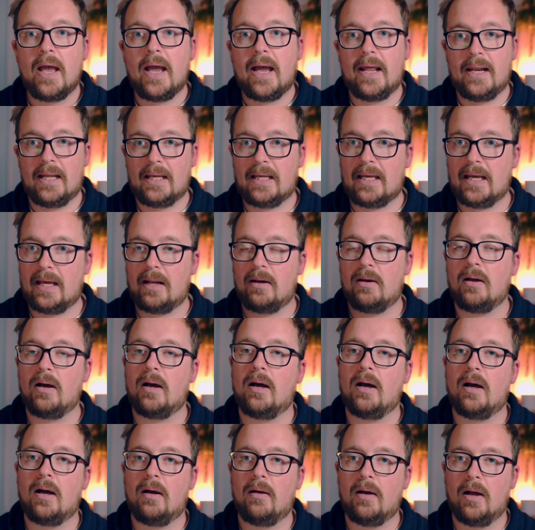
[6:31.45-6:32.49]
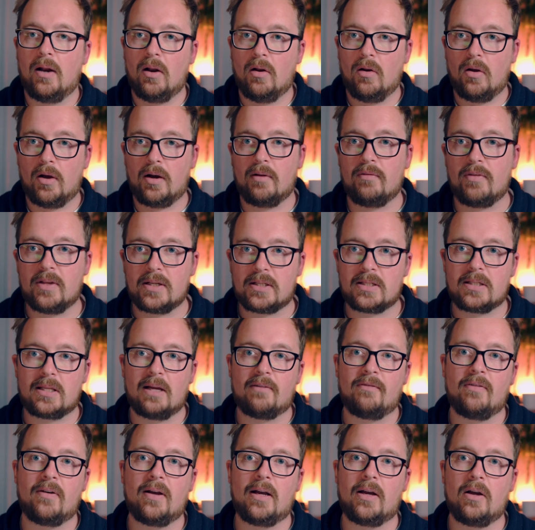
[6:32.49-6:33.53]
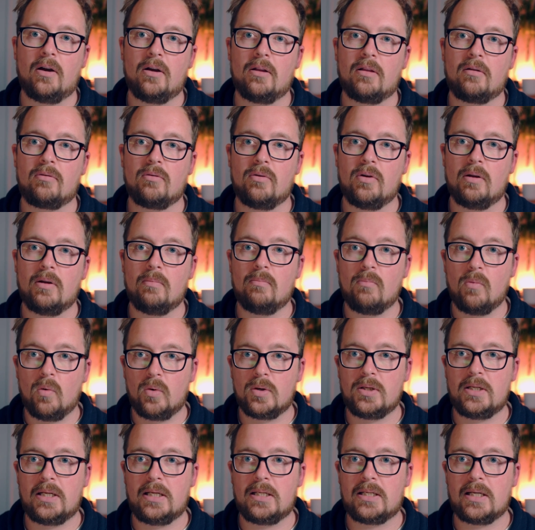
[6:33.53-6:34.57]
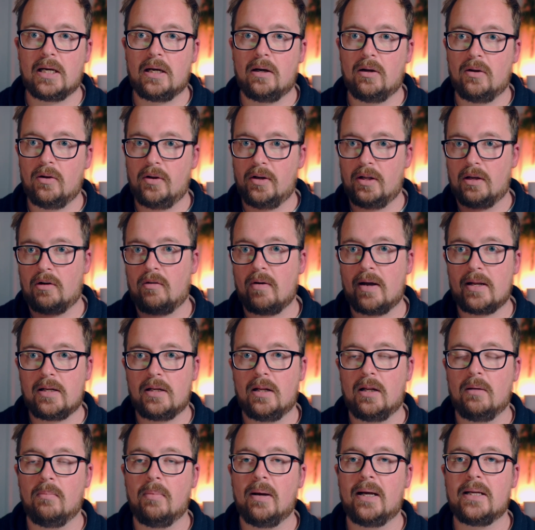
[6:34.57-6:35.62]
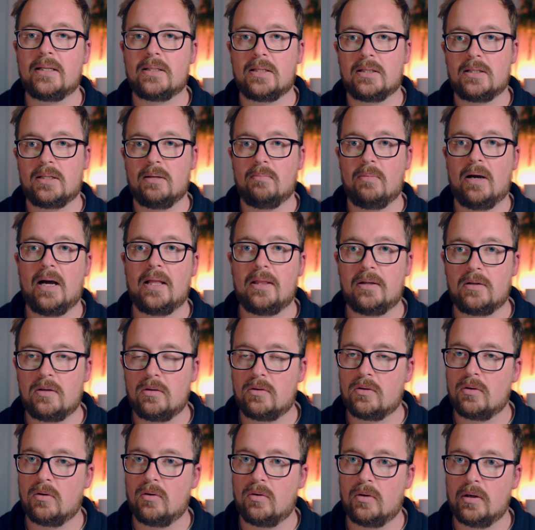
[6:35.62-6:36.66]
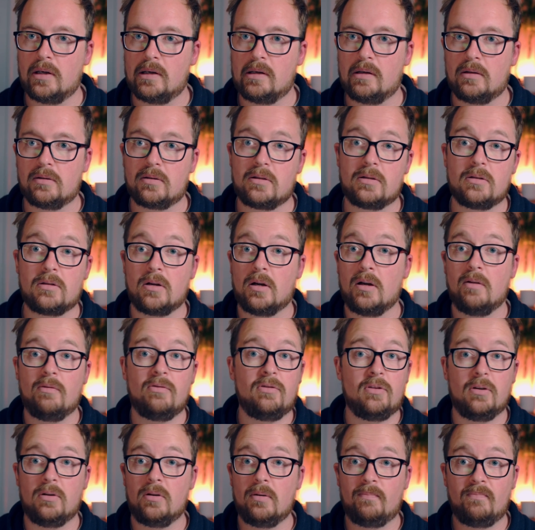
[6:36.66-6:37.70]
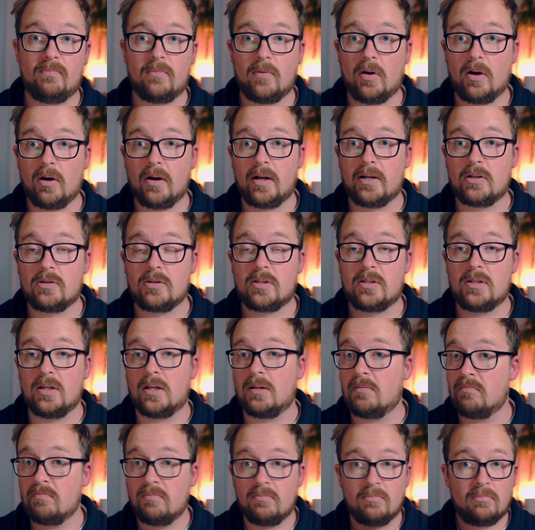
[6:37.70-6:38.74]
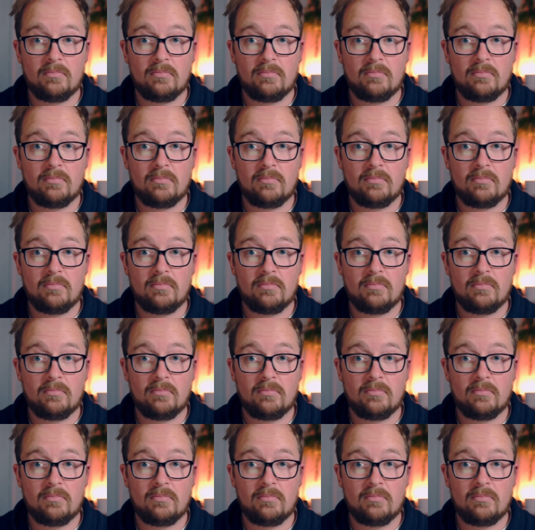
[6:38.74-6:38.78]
And again, a lot of the stuff I go through in more detail on a granular basis in my other tutorials. So if you are interested,